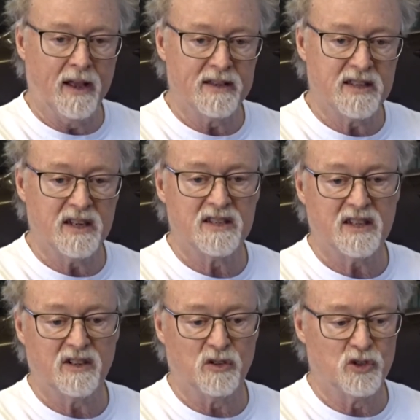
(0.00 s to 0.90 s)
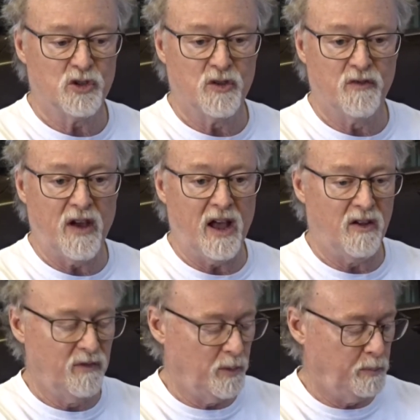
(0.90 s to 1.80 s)
send a signal to the
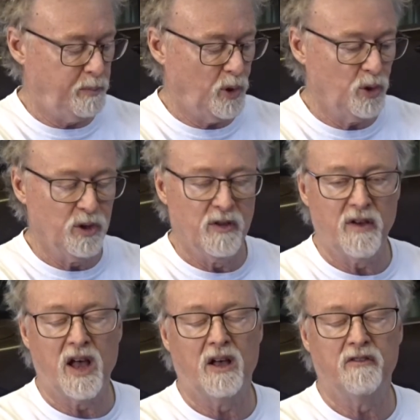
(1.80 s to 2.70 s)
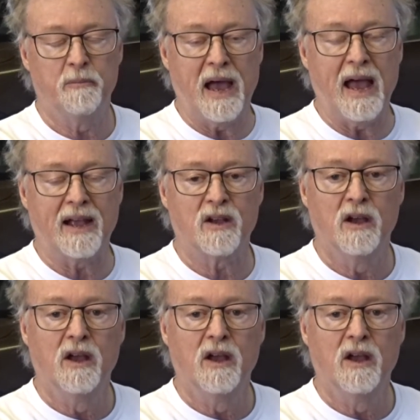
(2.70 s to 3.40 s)
valve, pull the valve back